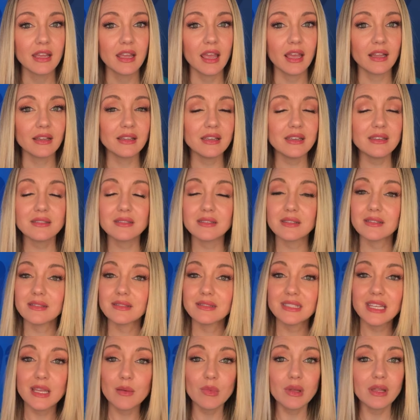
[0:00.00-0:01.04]
at least
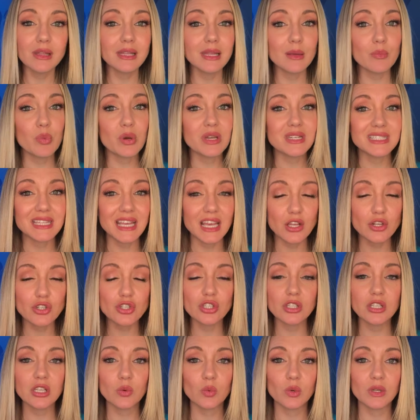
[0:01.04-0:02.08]
seemingly
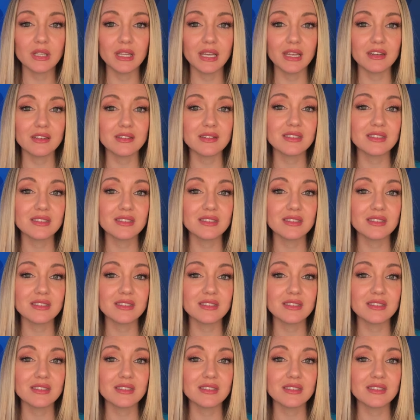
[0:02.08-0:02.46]
potentially related